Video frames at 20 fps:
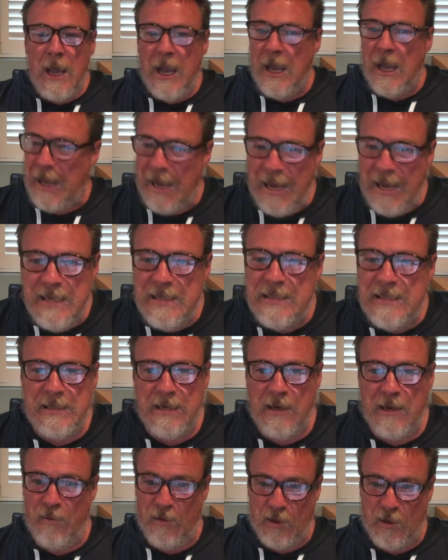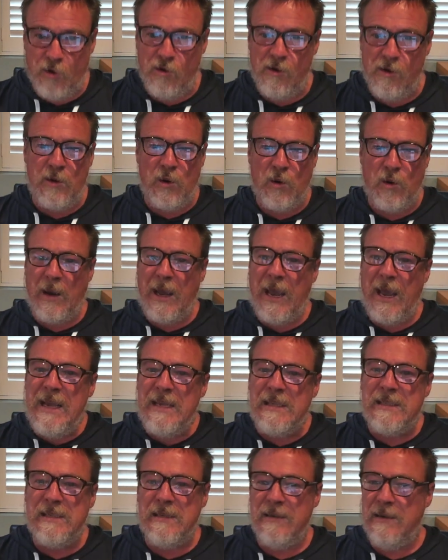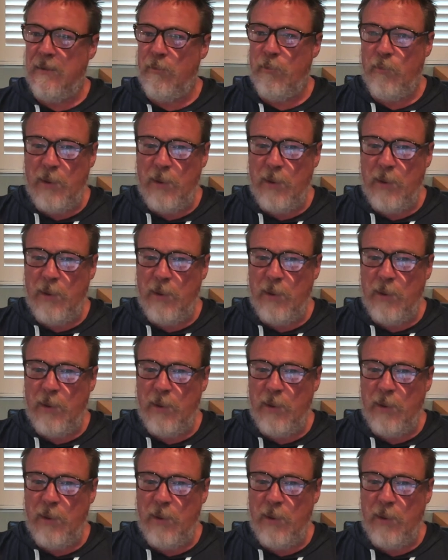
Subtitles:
He's the criminal. He's